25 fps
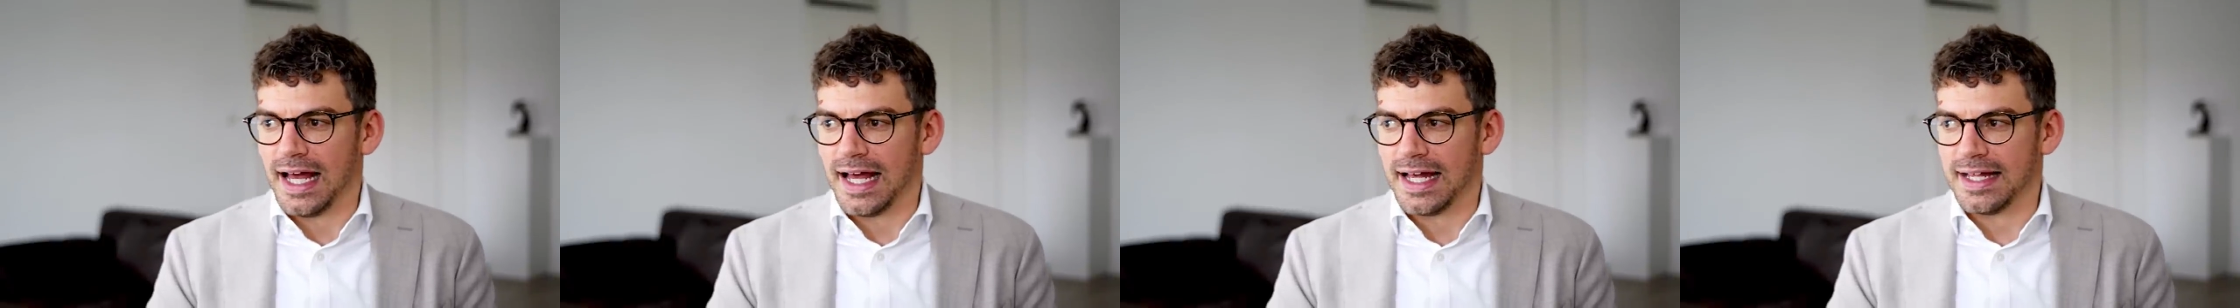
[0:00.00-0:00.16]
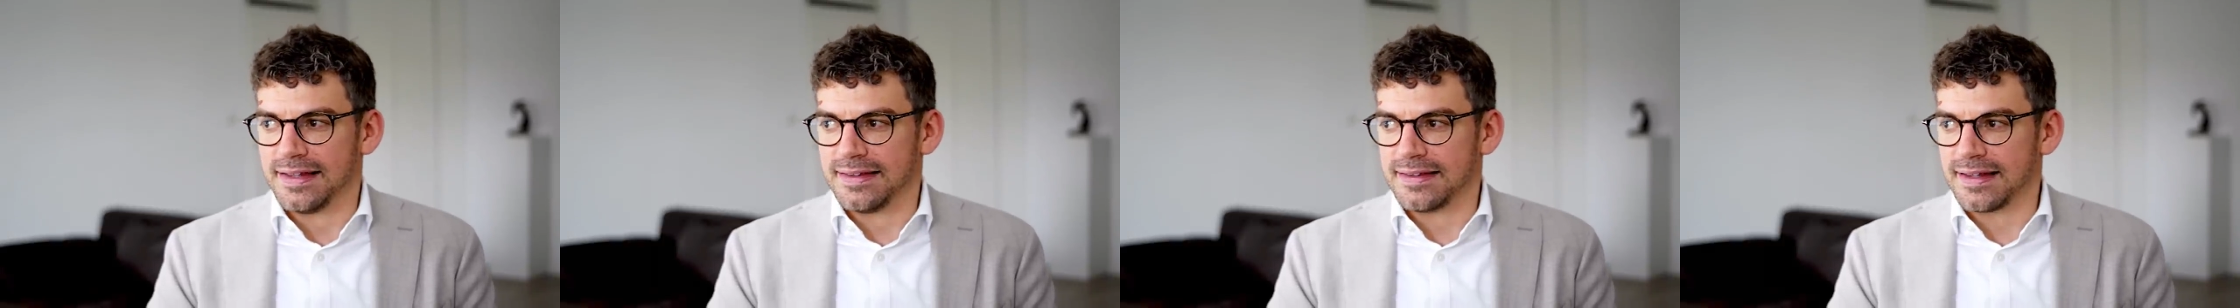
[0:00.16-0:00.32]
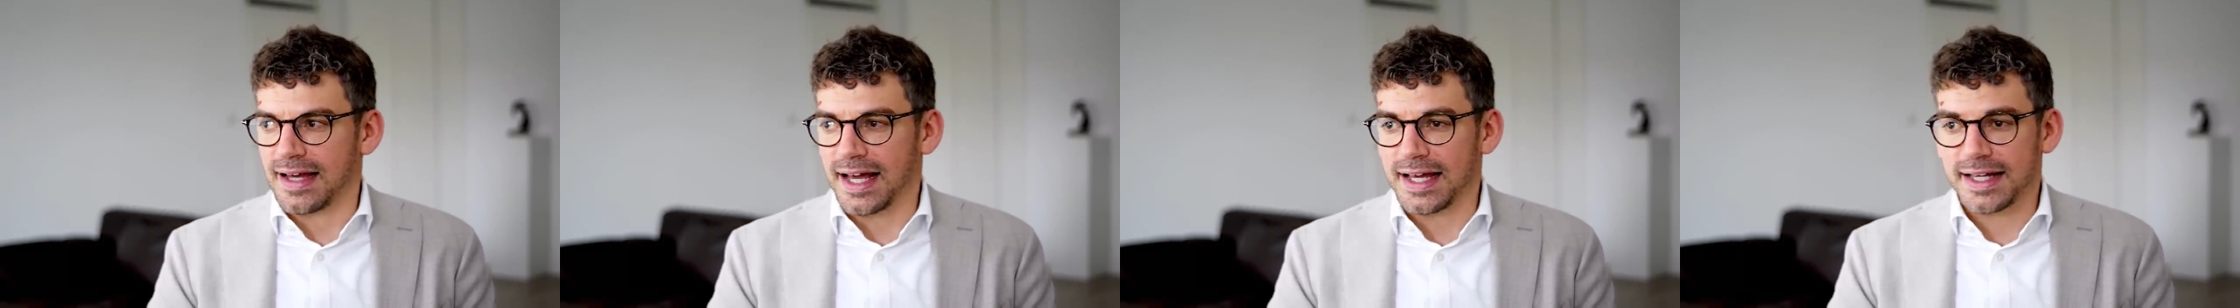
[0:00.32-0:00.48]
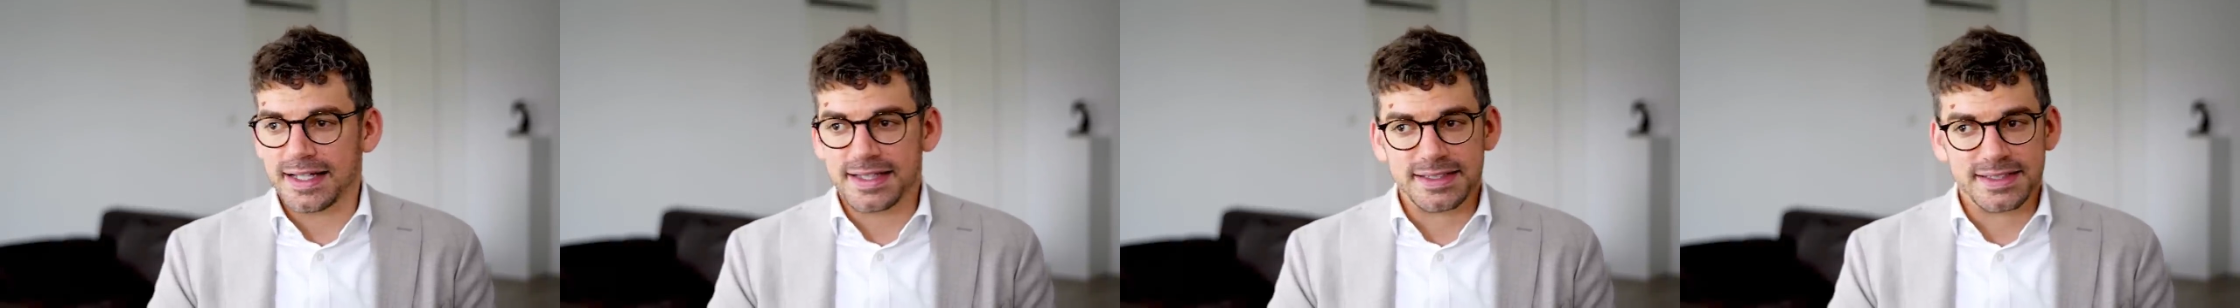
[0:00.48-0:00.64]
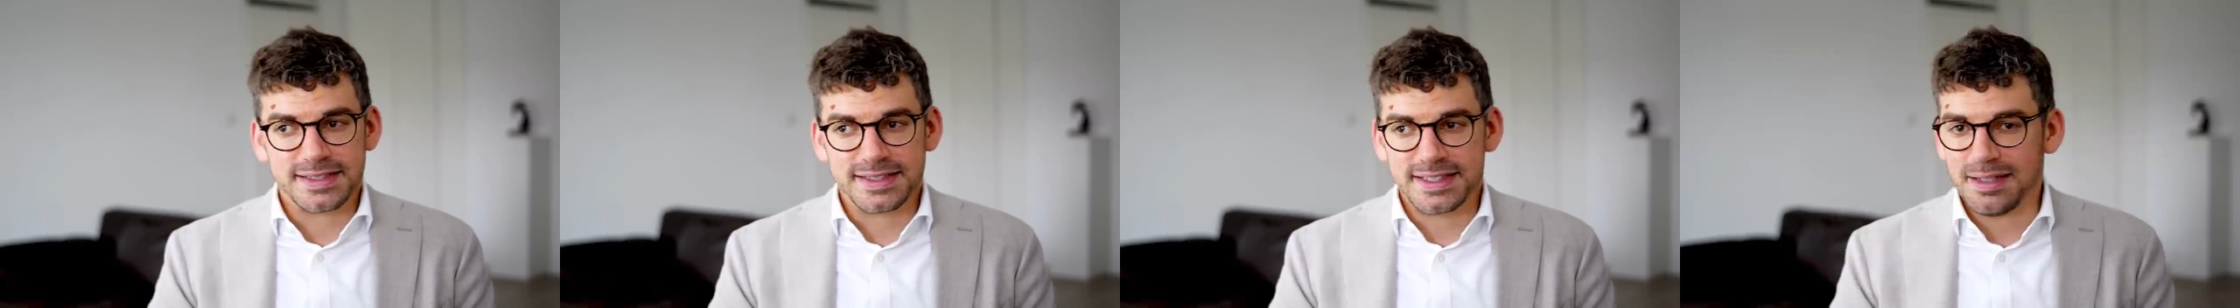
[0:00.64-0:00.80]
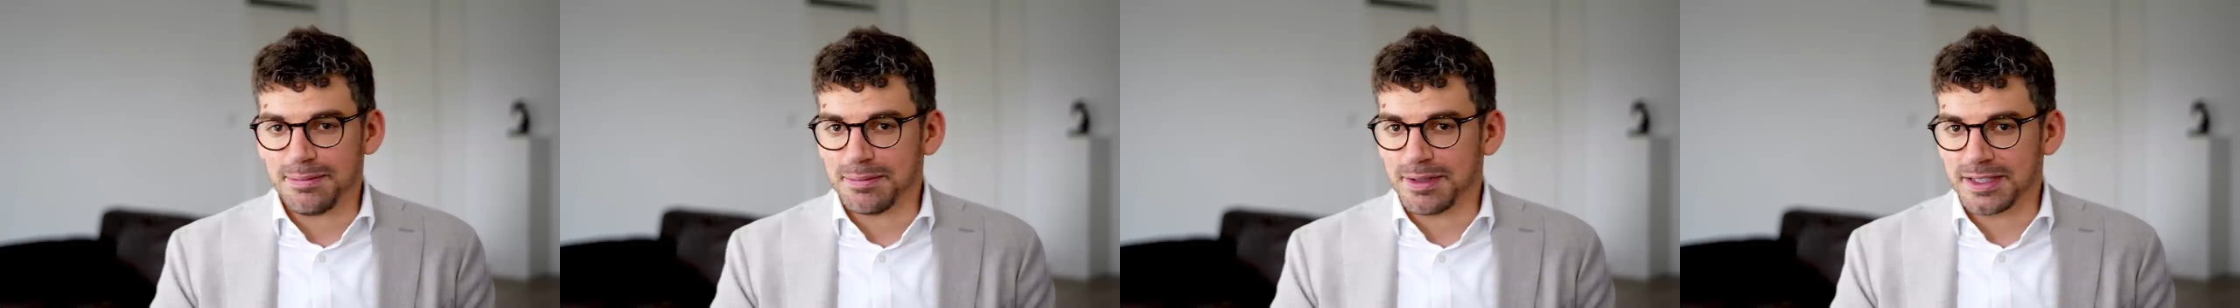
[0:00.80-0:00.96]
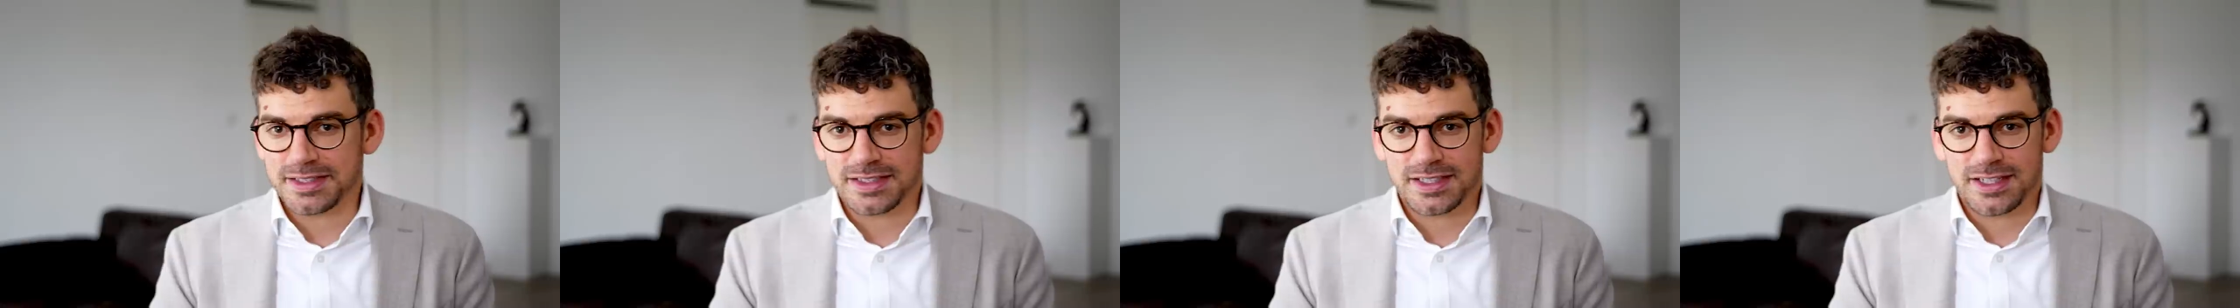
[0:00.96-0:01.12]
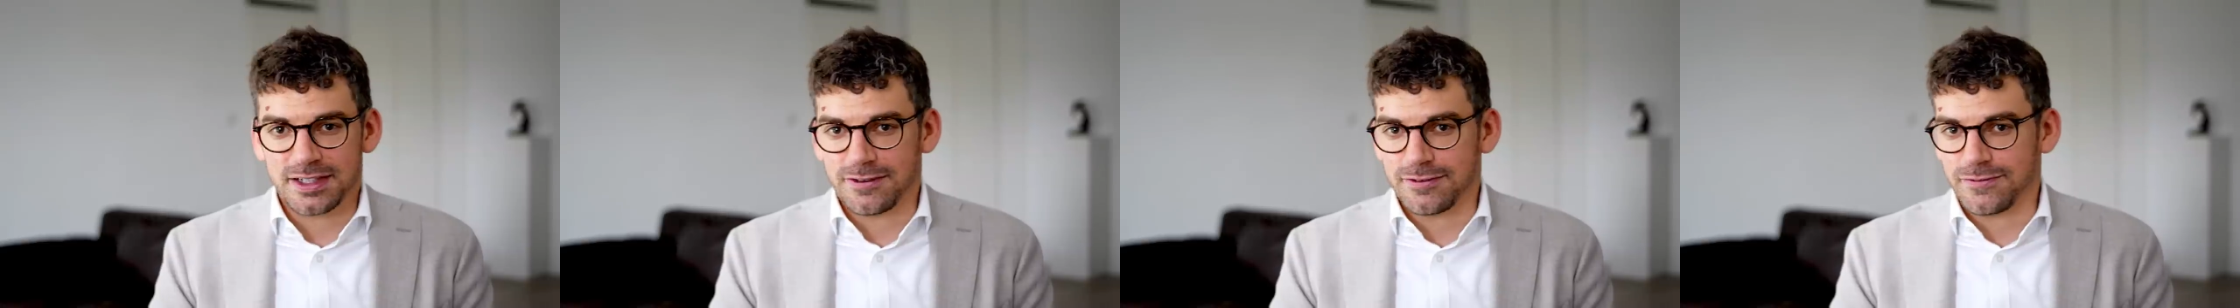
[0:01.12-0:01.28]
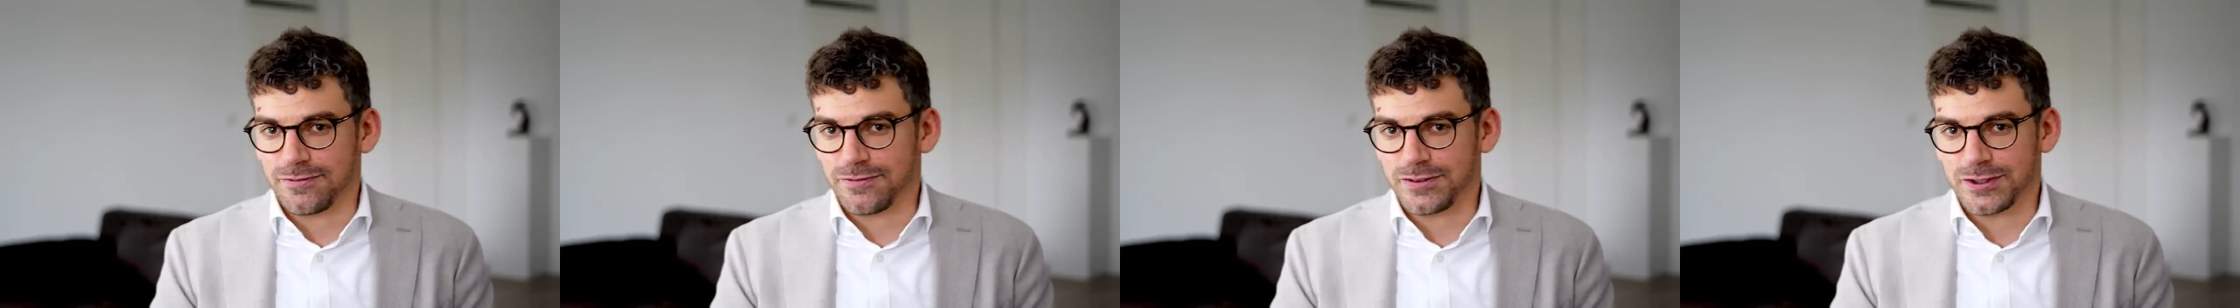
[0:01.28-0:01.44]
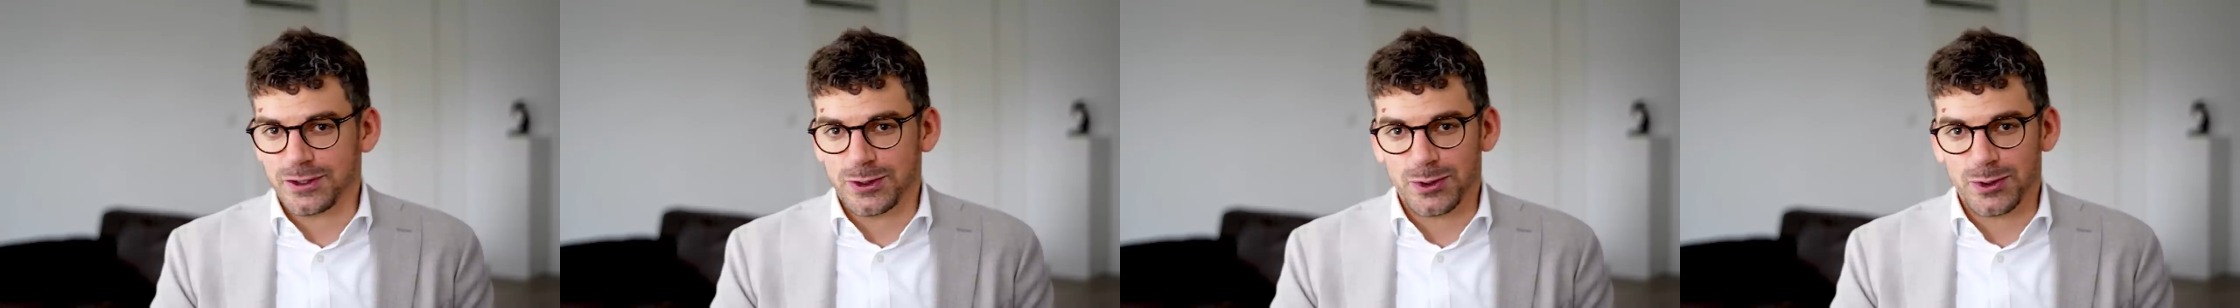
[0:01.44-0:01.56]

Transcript: And I can see myself